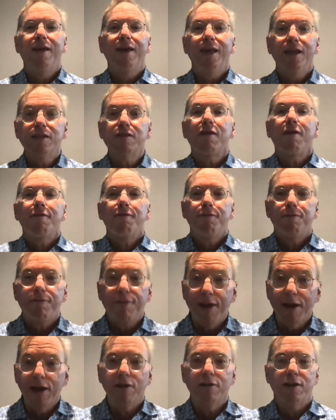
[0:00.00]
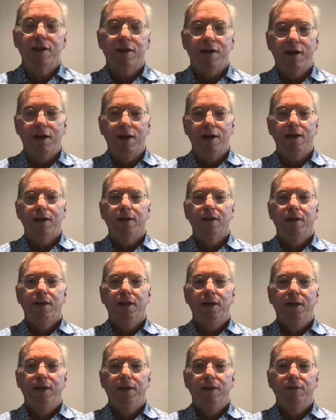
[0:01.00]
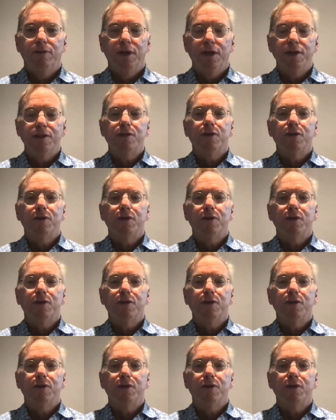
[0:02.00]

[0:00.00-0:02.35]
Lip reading: It's very high, right?